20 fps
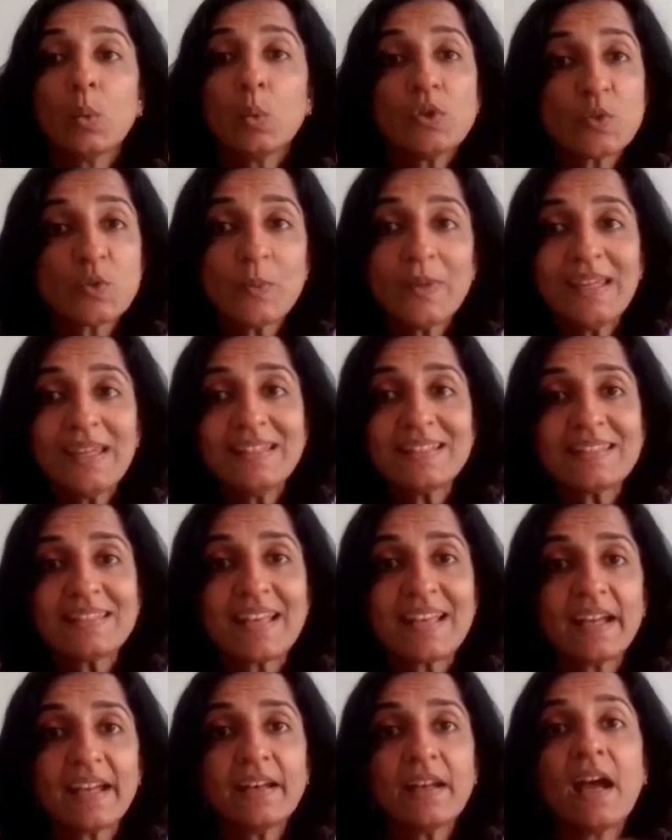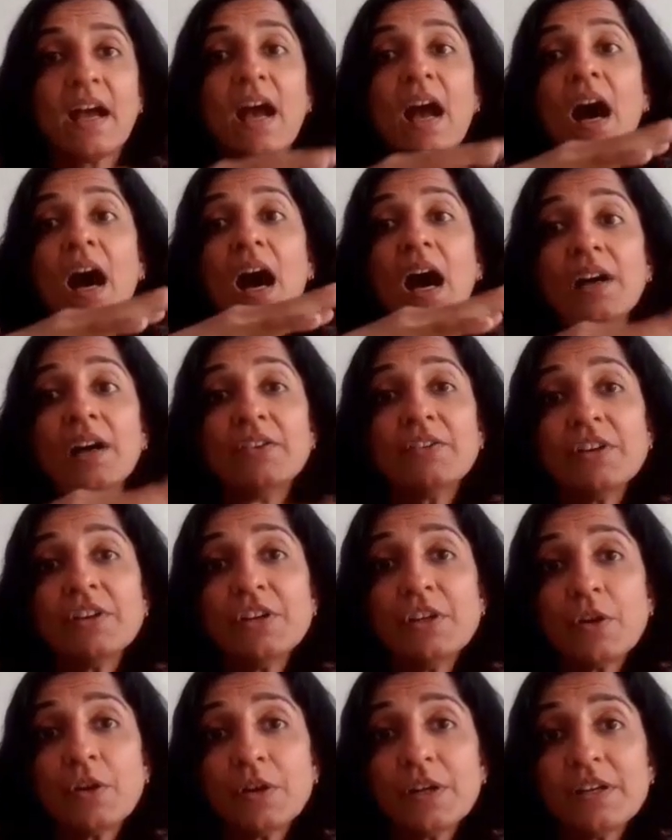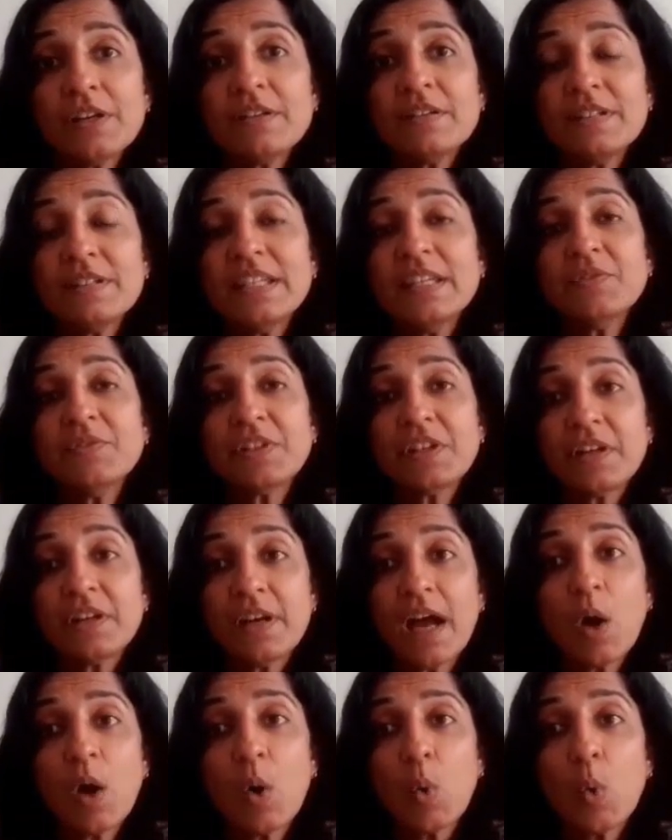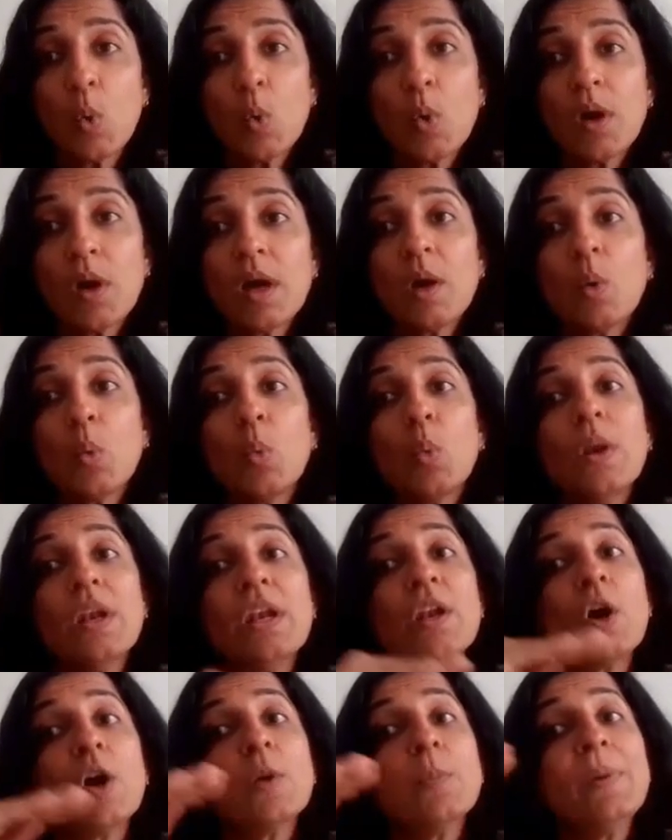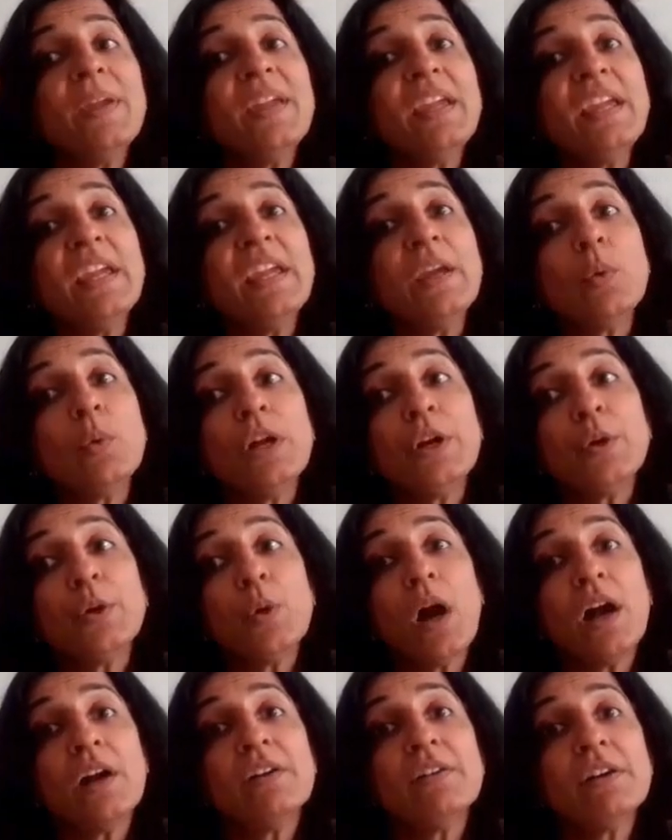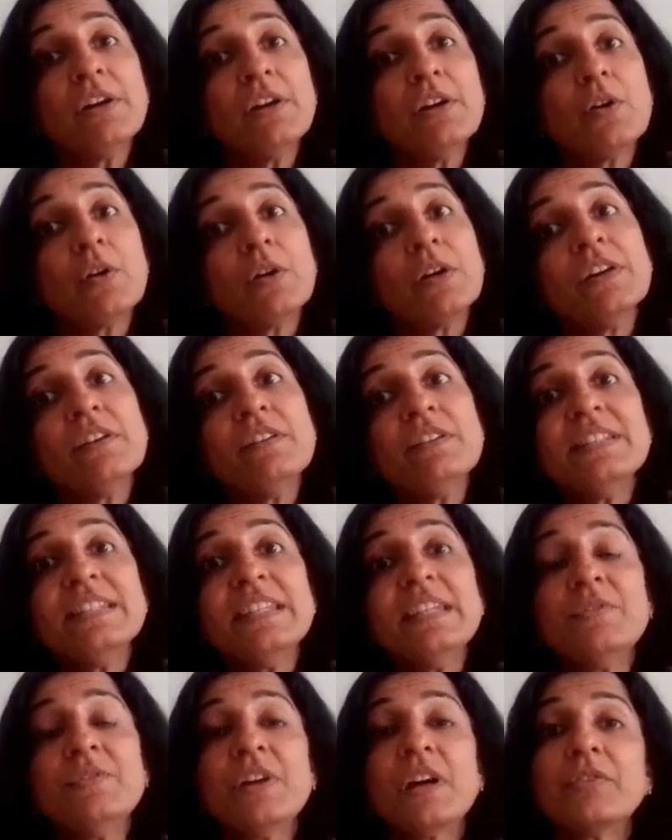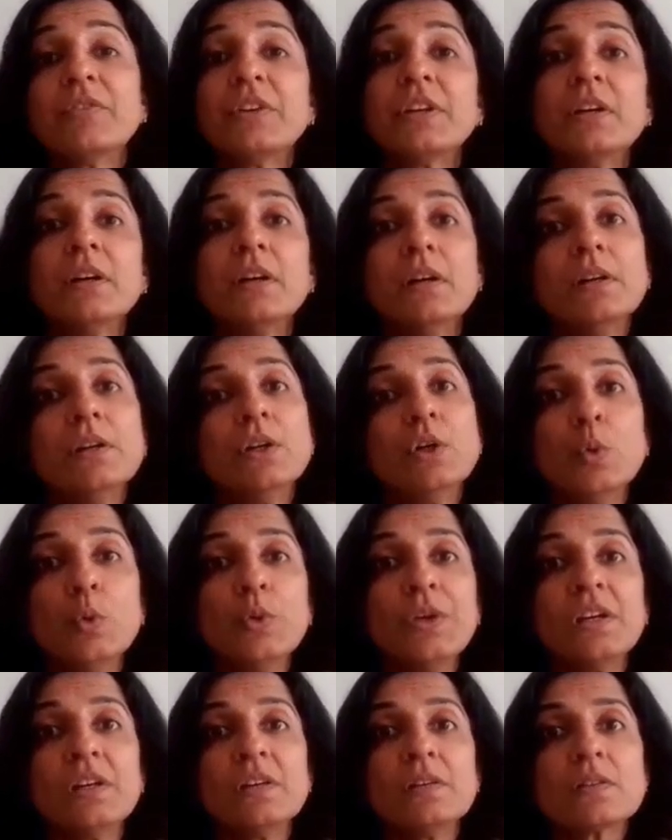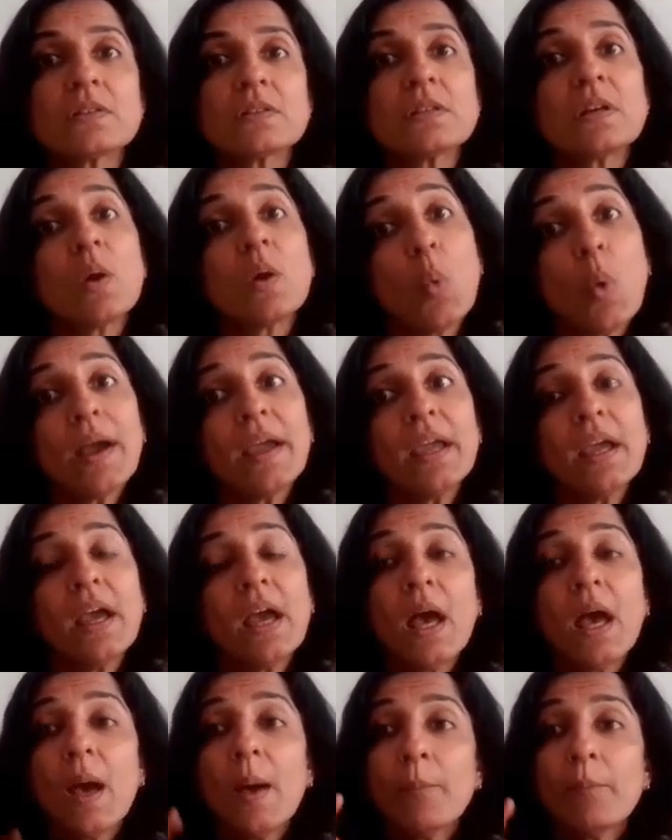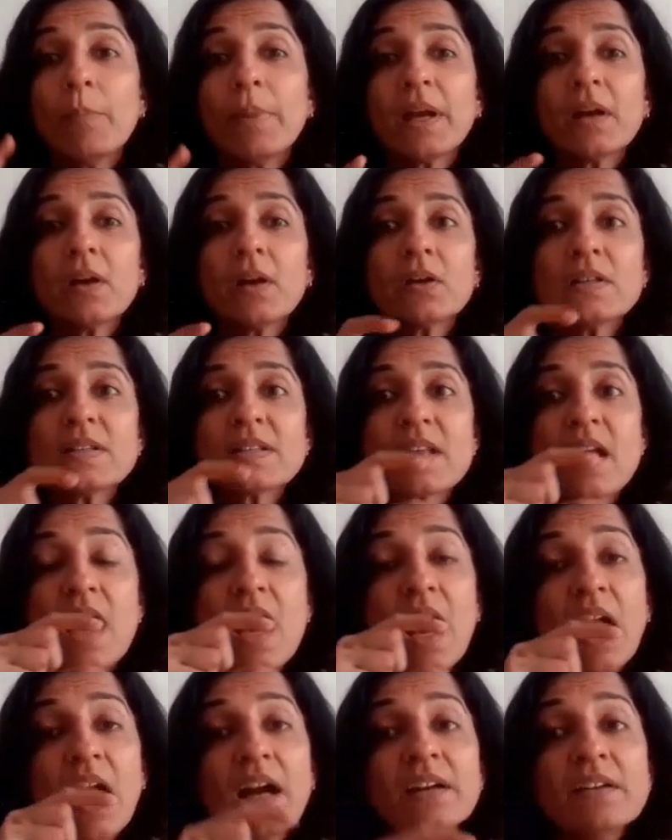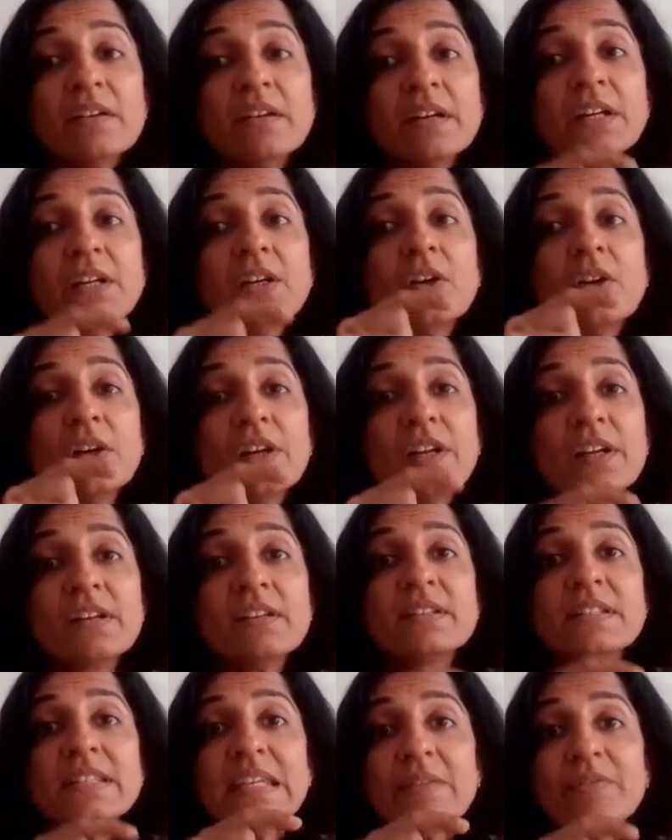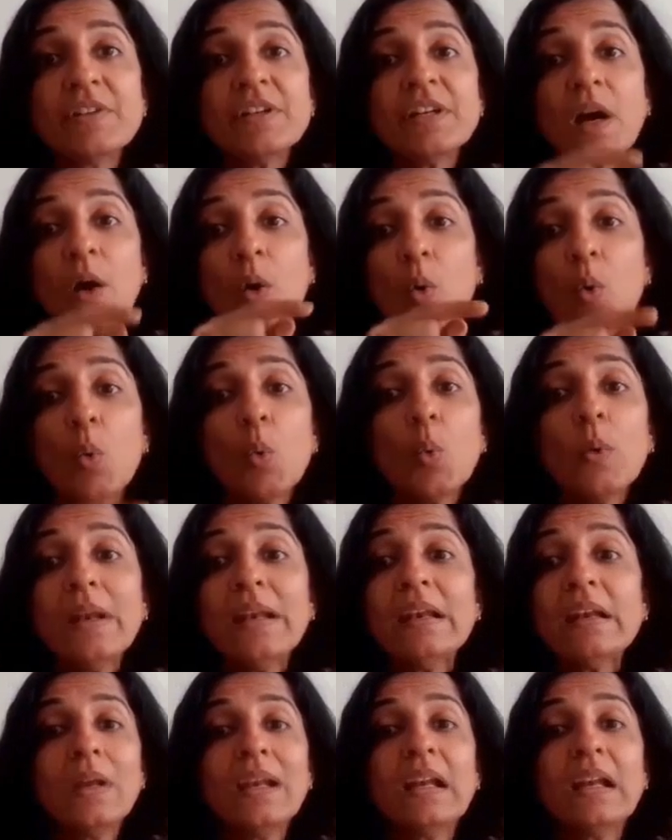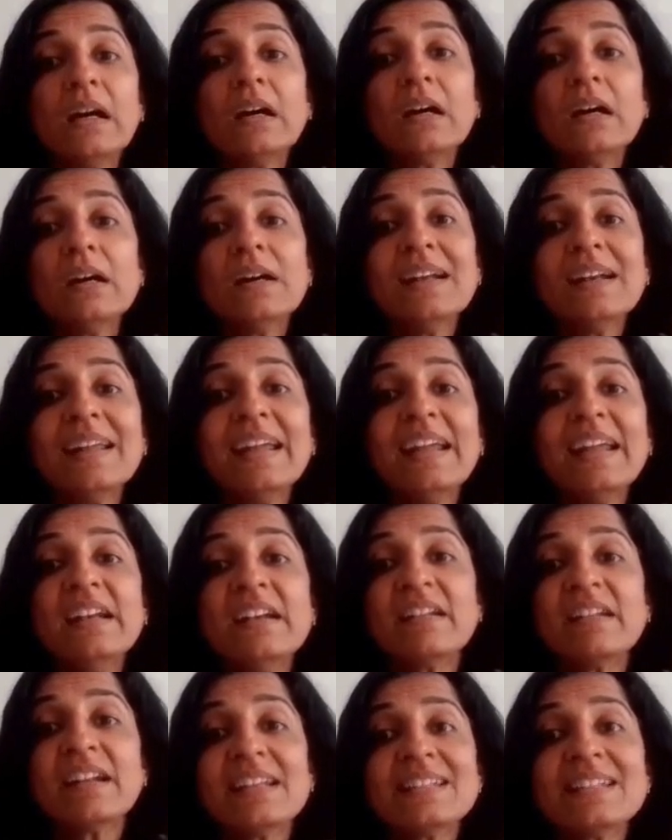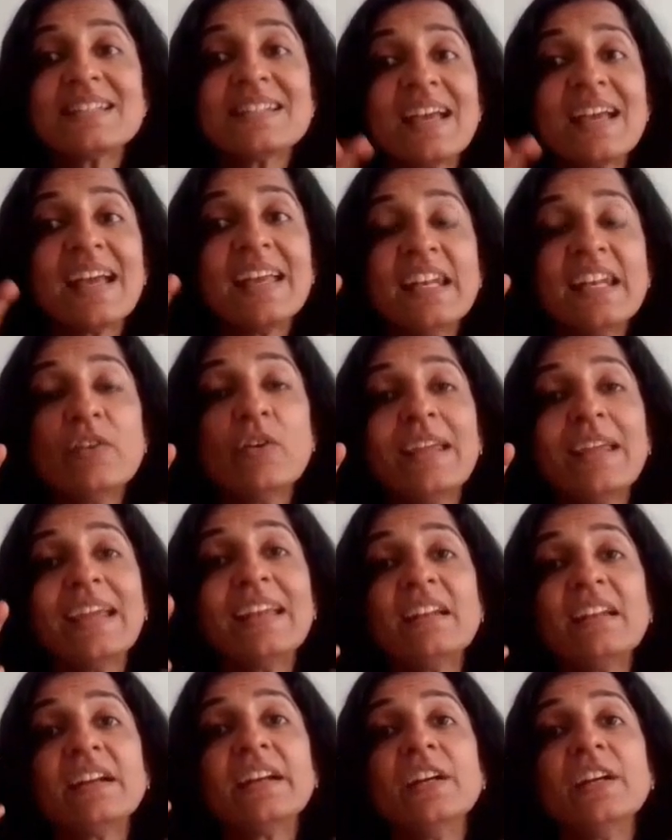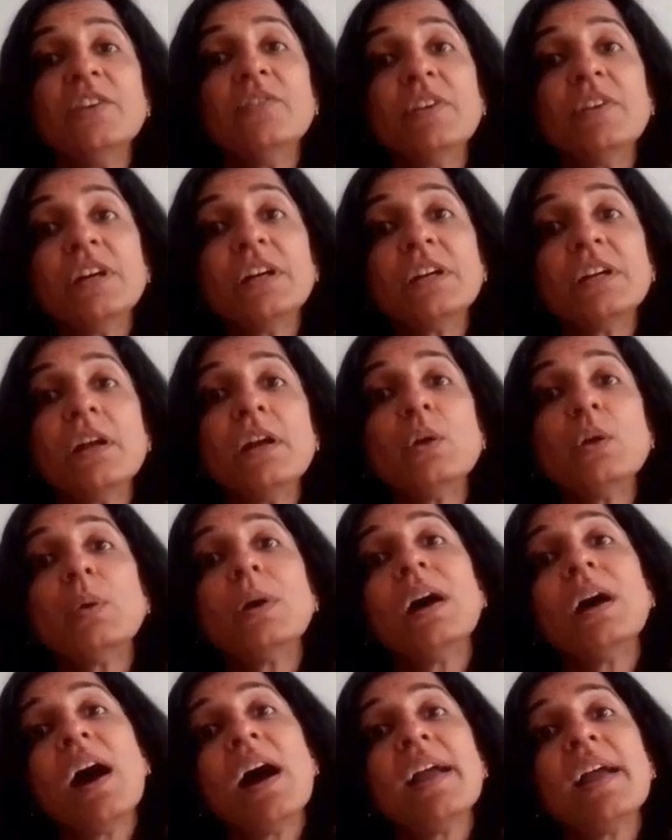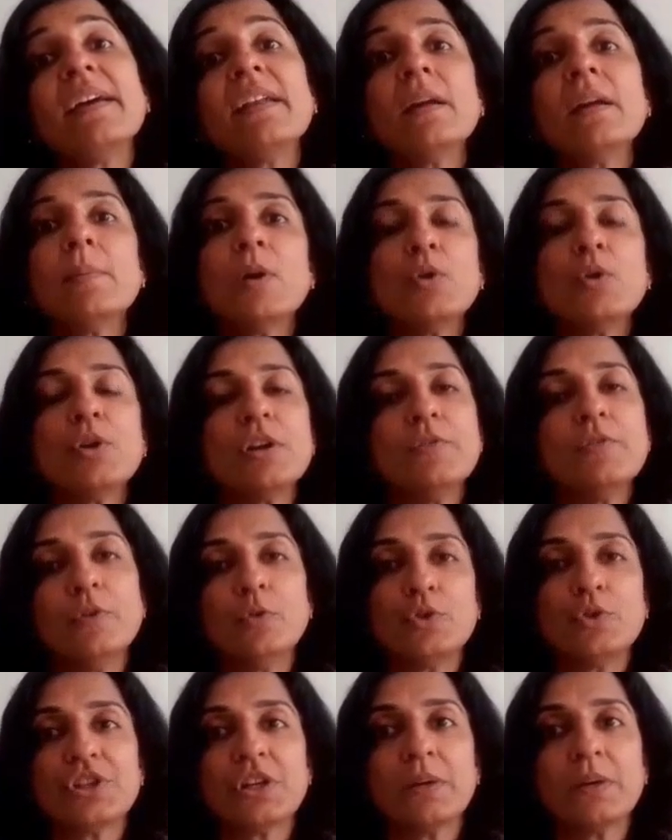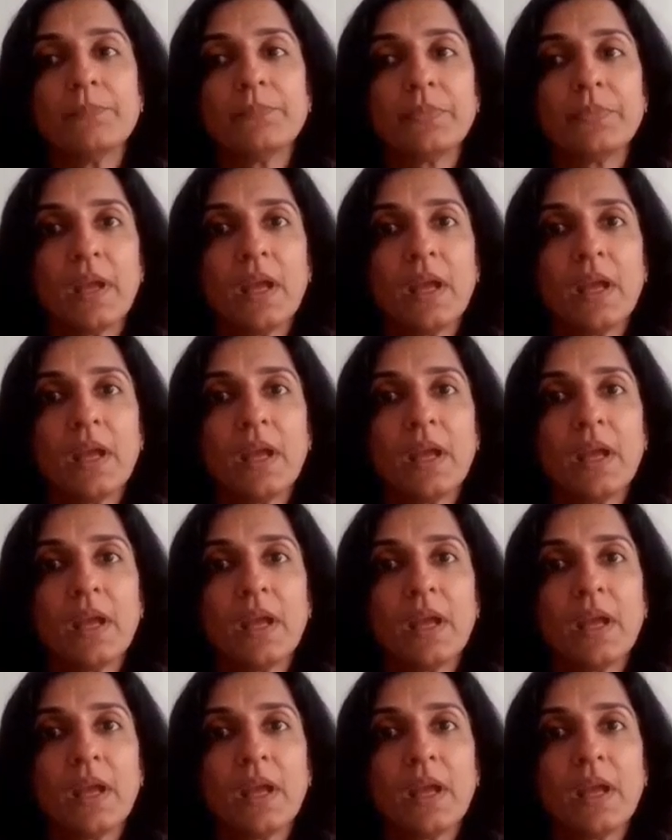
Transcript: which means that $100 received now will not be equal to $100 received after 2 years. Why? Because $100 received now will earn interest and it will get converted to a higher amount in future.